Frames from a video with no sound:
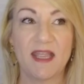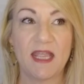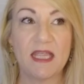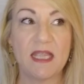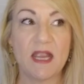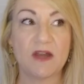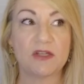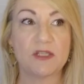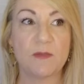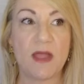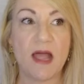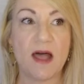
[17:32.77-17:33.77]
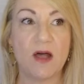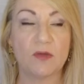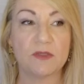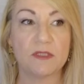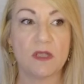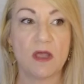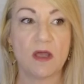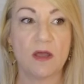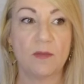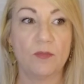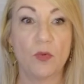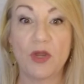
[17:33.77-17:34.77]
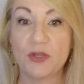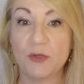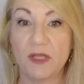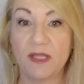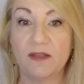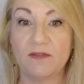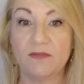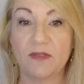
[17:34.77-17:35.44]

He cares about um, where you live.